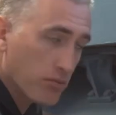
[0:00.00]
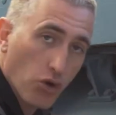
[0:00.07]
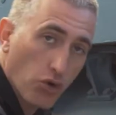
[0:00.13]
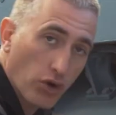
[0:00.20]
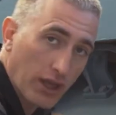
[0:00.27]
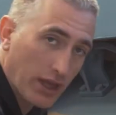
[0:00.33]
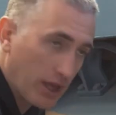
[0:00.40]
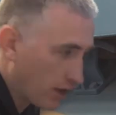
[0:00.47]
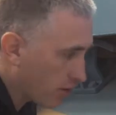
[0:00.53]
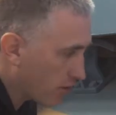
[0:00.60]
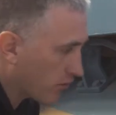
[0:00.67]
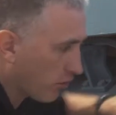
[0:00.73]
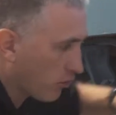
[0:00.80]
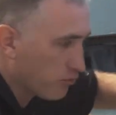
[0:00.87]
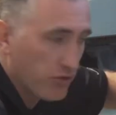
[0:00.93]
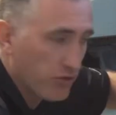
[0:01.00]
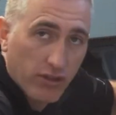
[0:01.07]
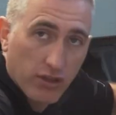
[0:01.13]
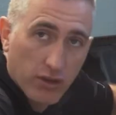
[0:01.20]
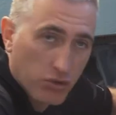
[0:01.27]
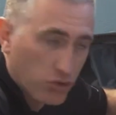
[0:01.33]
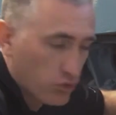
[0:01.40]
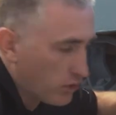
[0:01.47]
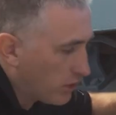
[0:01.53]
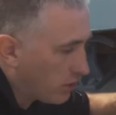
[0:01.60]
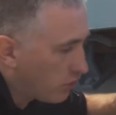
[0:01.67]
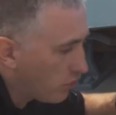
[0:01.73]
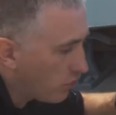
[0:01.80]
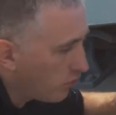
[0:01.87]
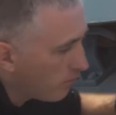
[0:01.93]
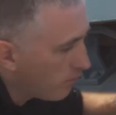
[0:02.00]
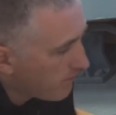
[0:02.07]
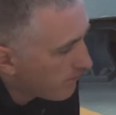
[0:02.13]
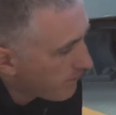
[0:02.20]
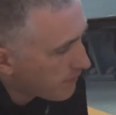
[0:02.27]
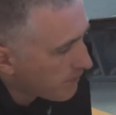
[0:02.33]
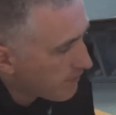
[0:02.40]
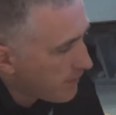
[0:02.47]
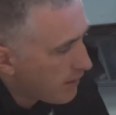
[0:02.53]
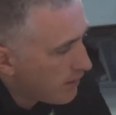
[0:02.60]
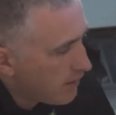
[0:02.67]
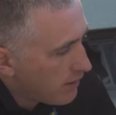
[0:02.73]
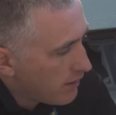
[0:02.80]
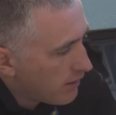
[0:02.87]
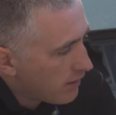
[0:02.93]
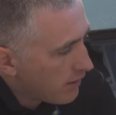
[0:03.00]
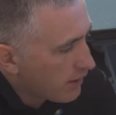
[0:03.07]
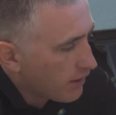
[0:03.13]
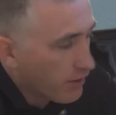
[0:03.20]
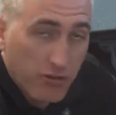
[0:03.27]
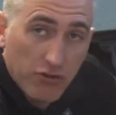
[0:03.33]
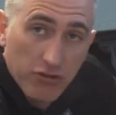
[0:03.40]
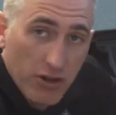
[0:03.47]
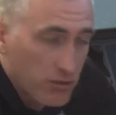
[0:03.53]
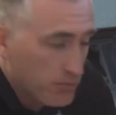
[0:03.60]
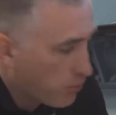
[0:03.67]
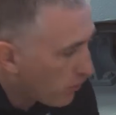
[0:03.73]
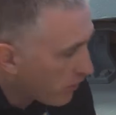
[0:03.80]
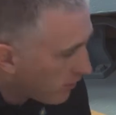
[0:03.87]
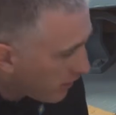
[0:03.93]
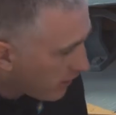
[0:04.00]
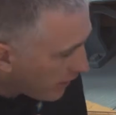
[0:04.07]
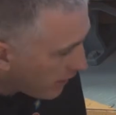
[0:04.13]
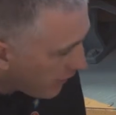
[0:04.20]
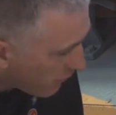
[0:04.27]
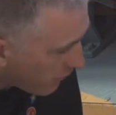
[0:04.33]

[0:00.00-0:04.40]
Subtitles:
bogie here, the spring's in between the two. You have grease points in here